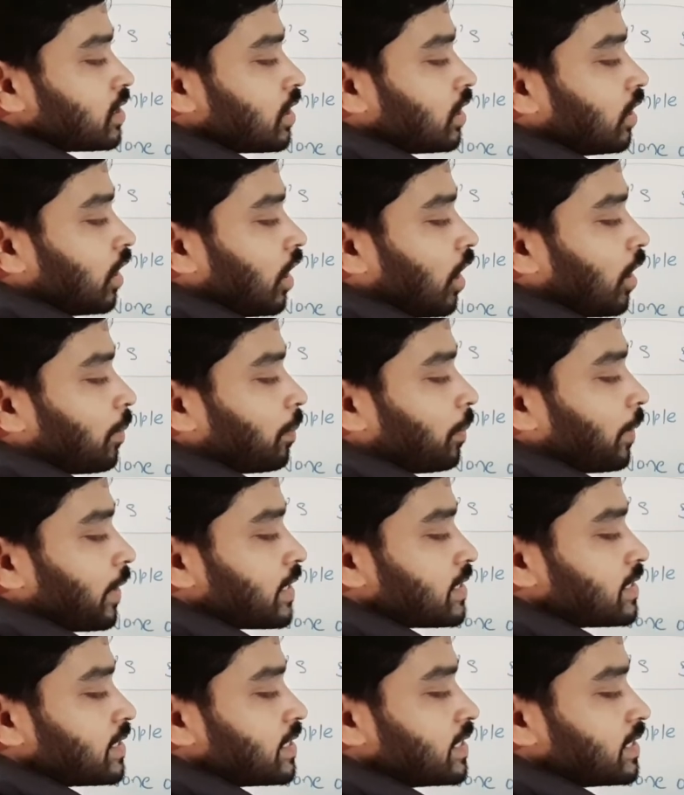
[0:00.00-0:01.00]
of
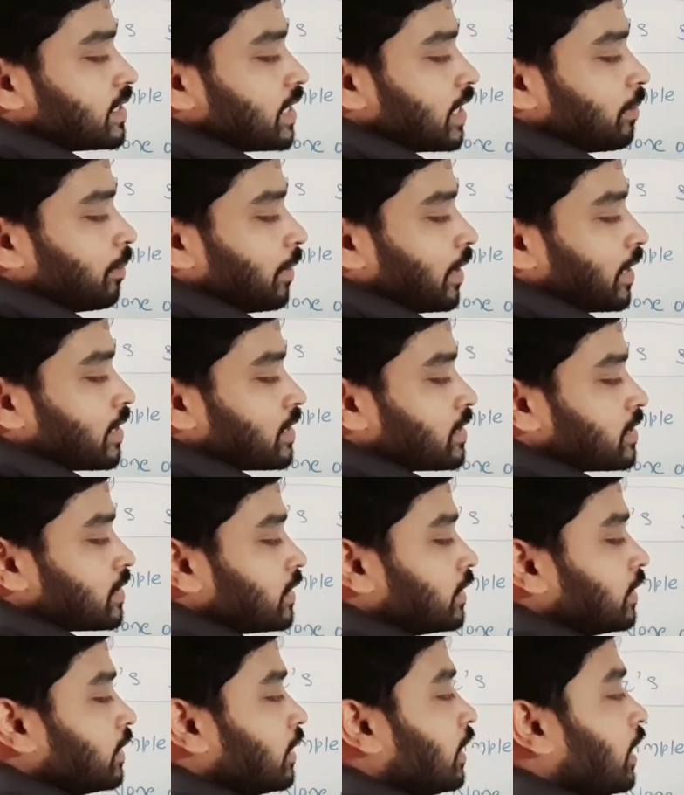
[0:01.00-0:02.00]
acids and bases,
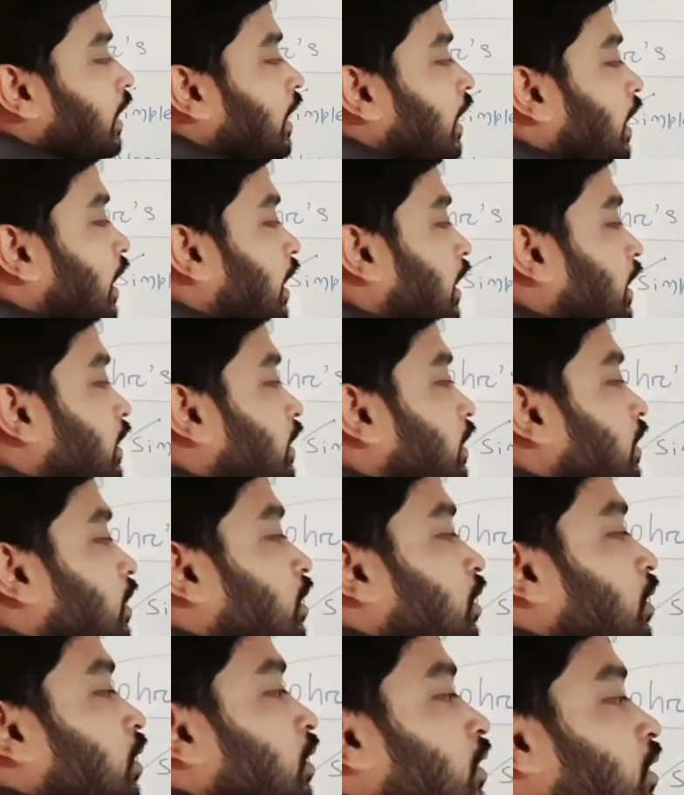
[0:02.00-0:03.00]
and
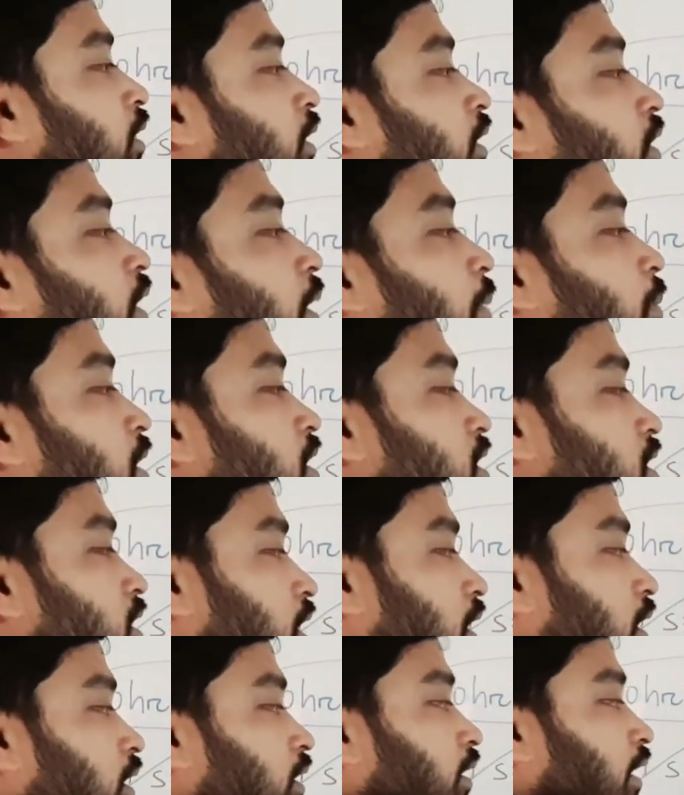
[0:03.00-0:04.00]
double
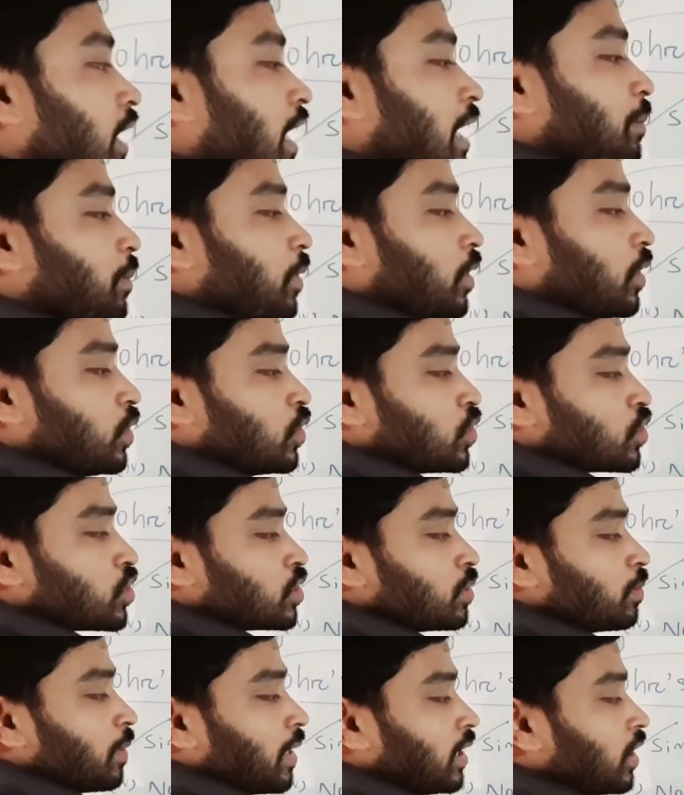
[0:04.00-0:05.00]
salt are
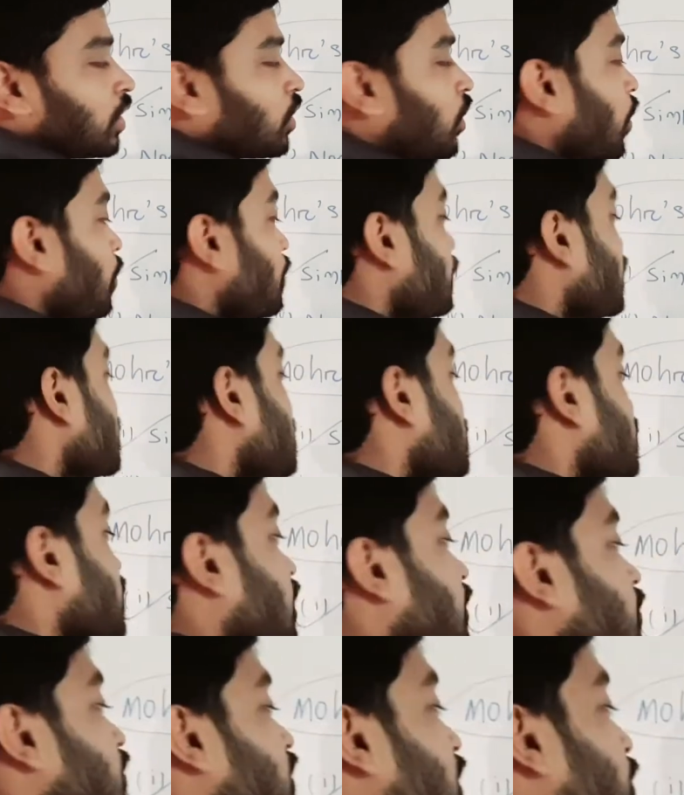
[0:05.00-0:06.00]
produced by the combination
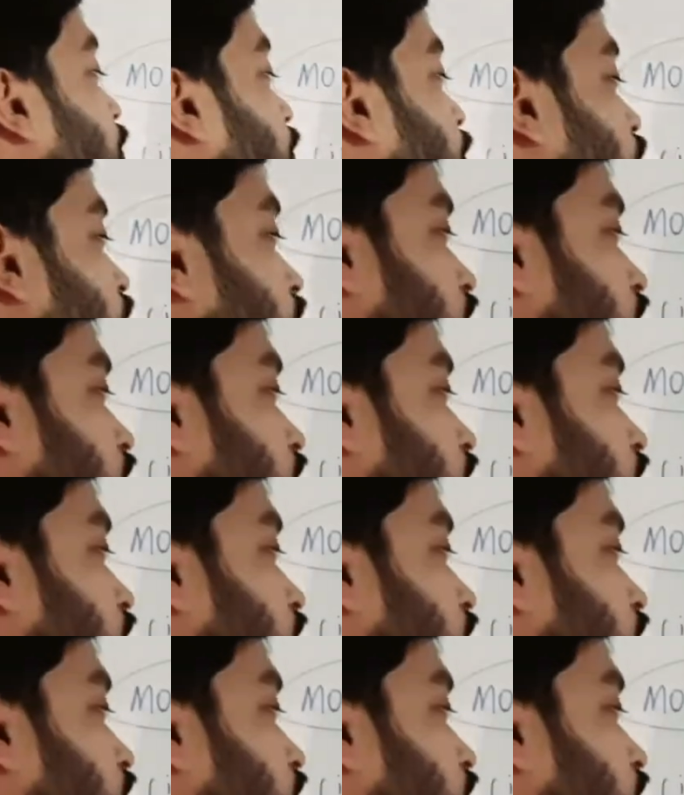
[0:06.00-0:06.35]
of simple